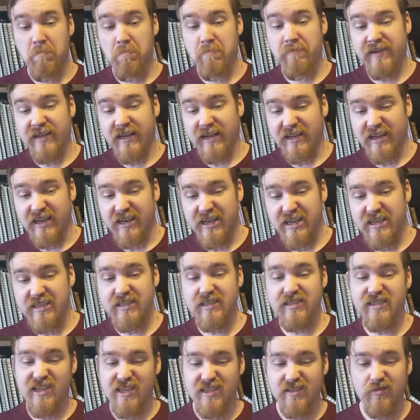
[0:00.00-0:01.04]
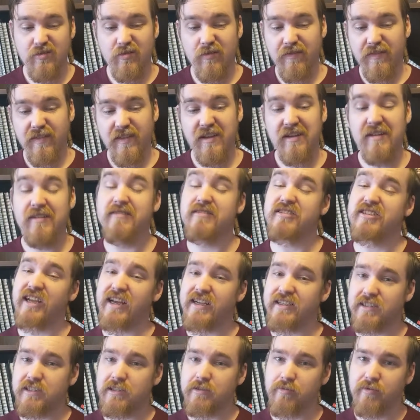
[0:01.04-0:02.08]
telekinesis, that sort of thing.
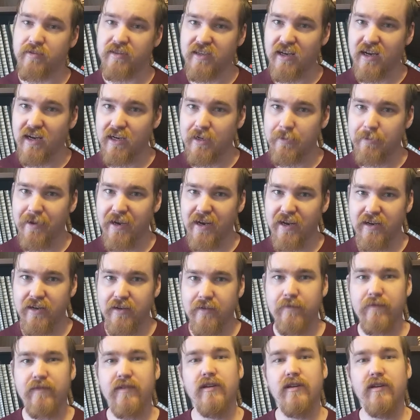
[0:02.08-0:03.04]
Dances with dark matter.